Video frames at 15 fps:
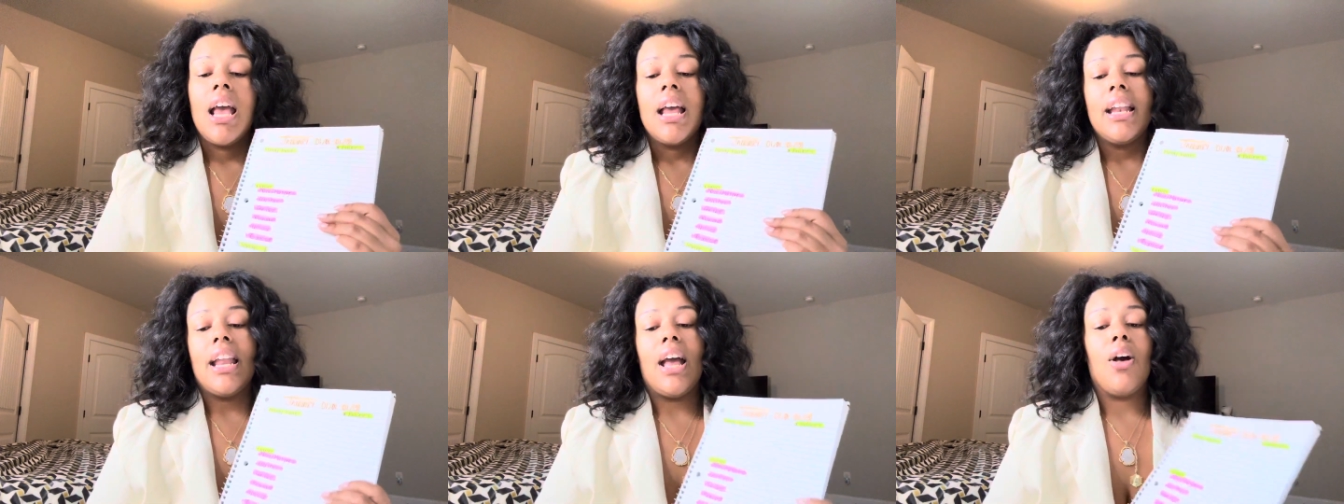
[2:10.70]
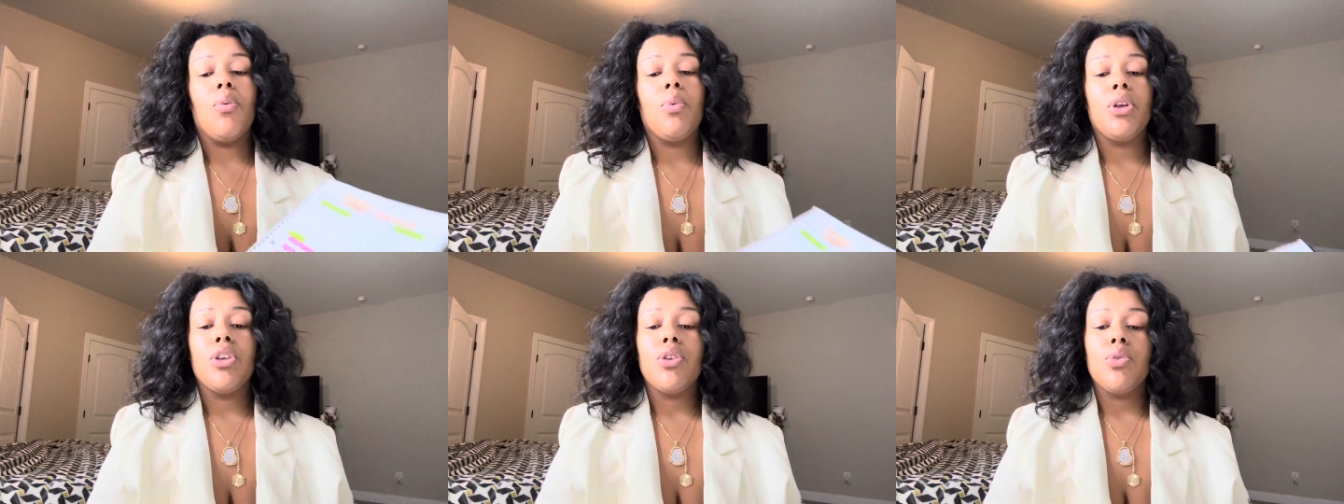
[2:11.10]
Now,
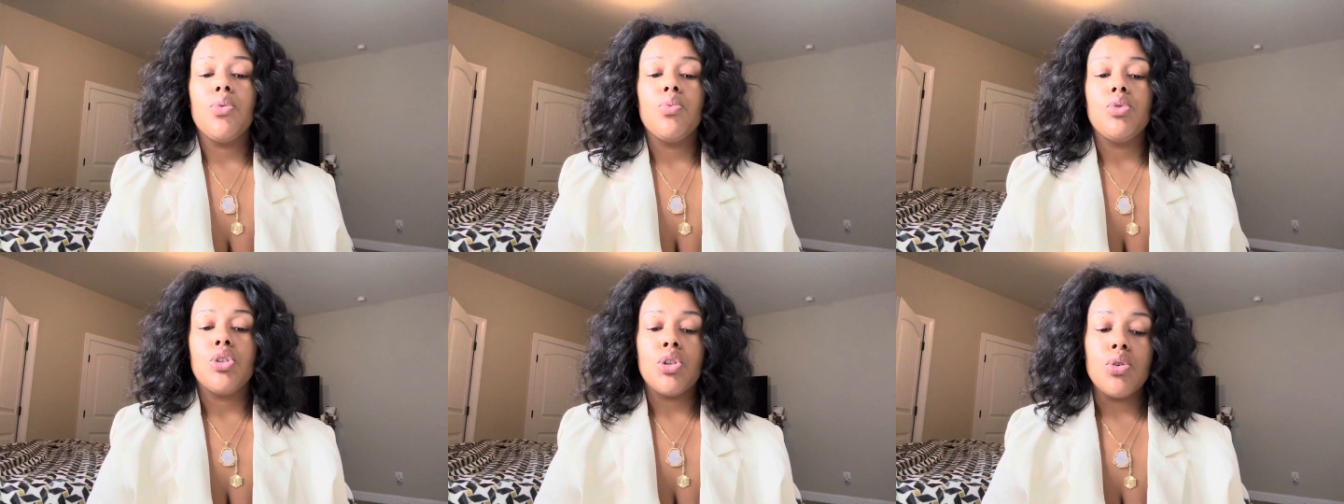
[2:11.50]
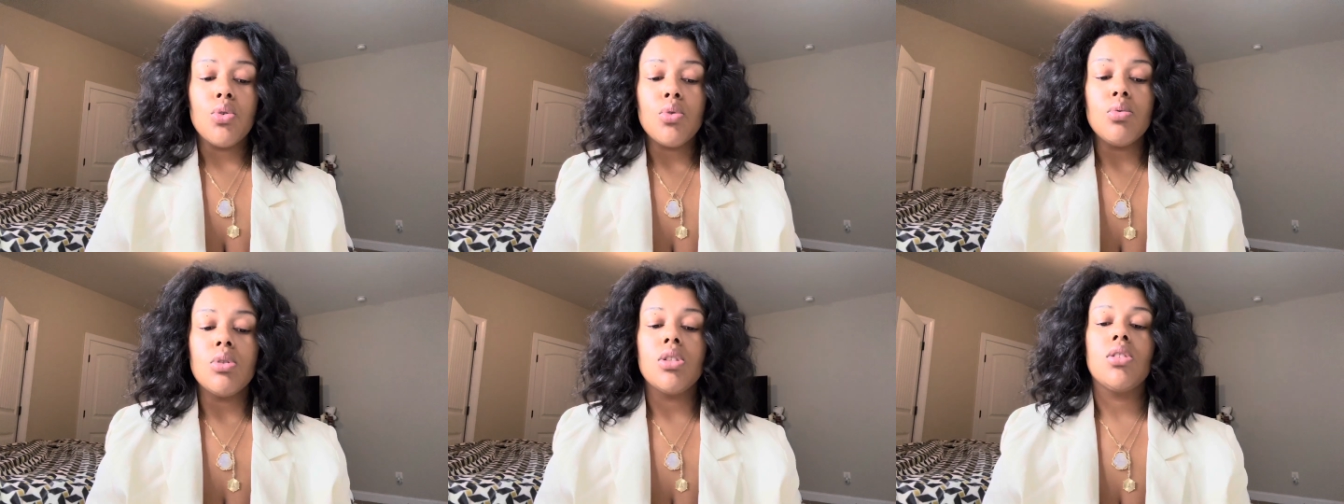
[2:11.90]
when you
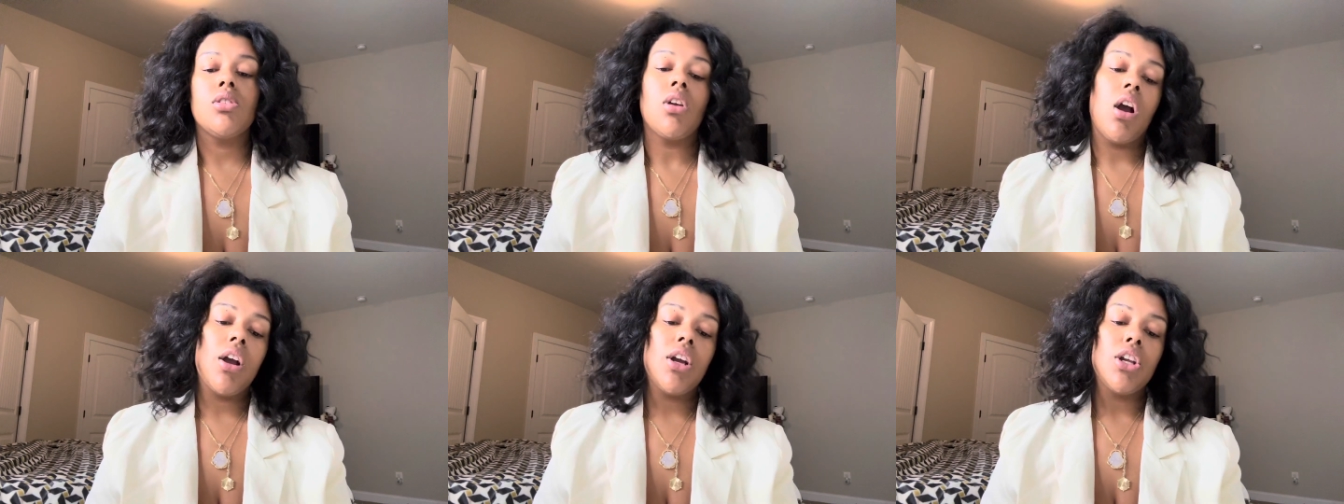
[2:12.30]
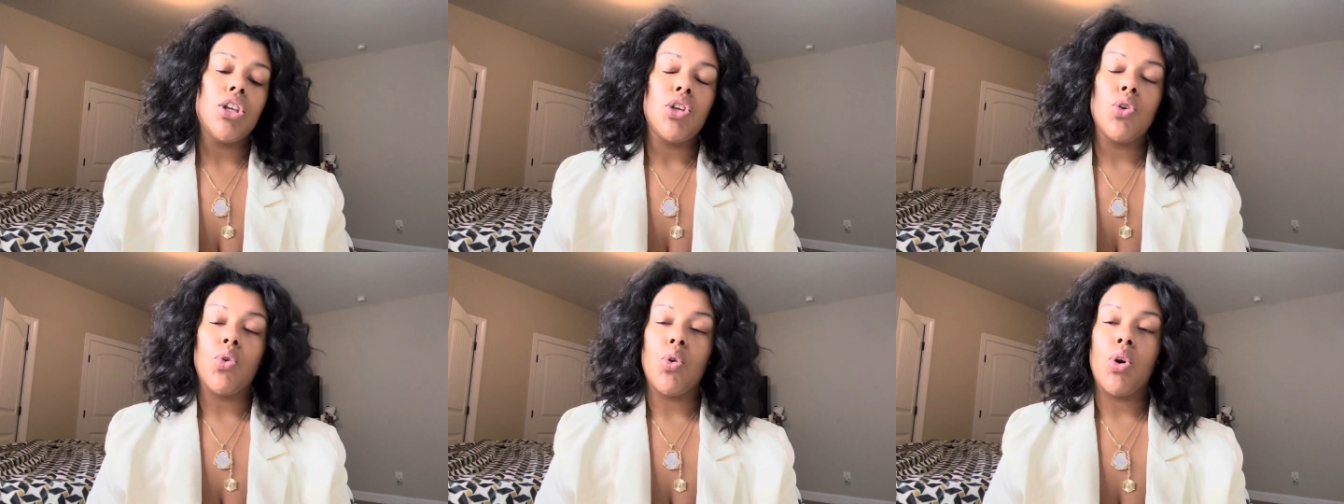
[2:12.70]
do start
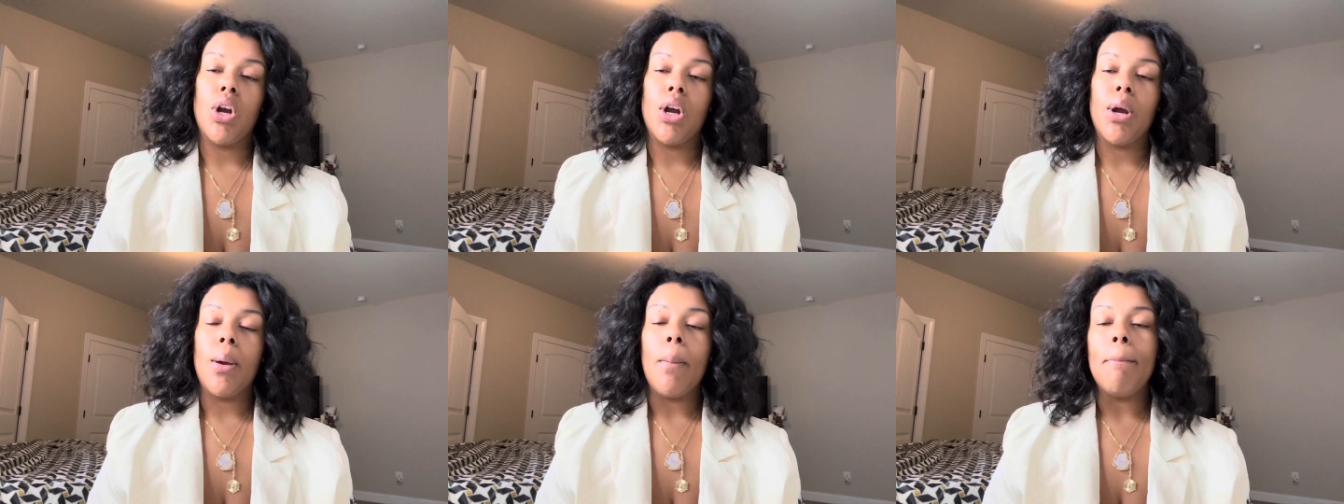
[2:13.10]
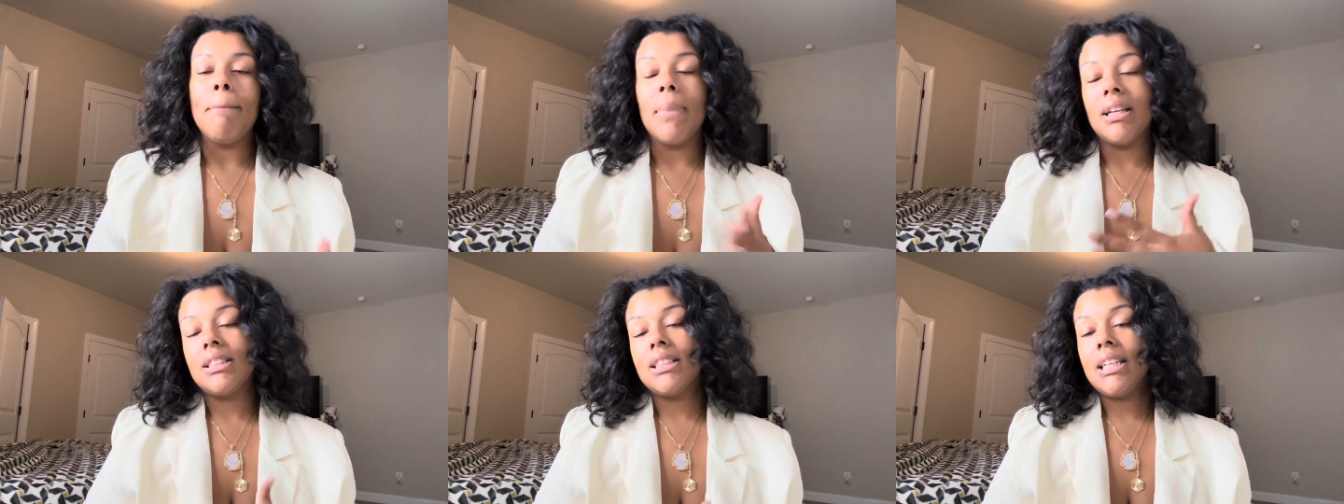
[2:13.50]
your
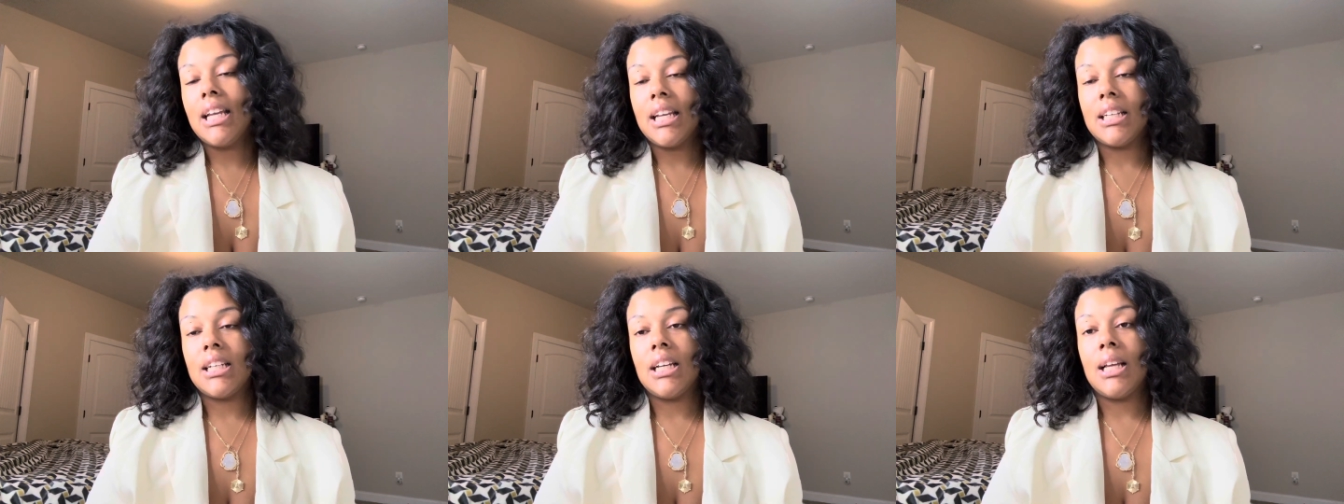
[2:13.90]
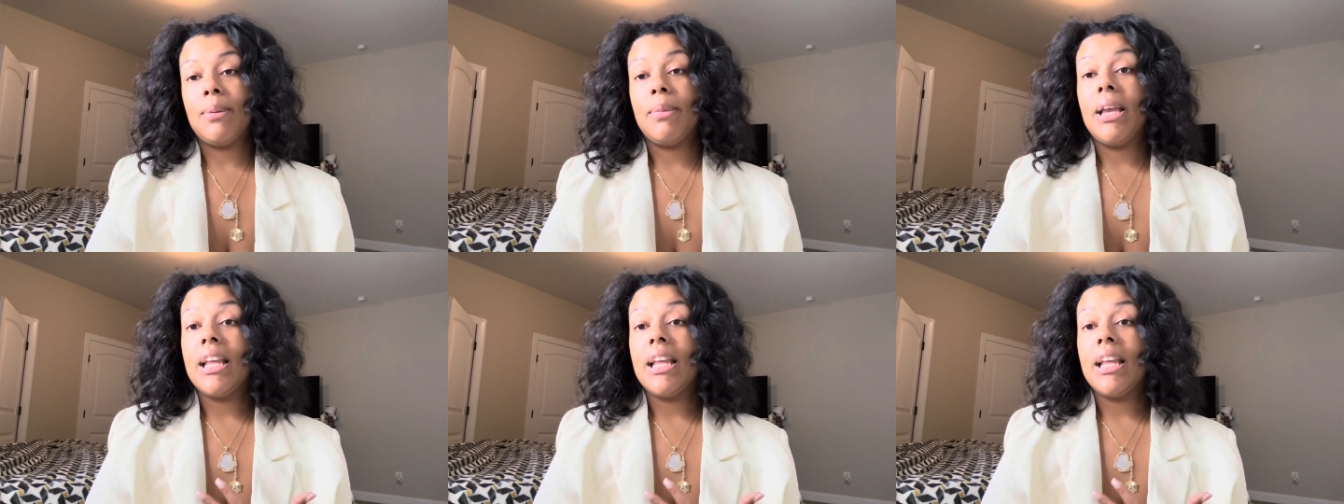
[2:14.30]
monthly income,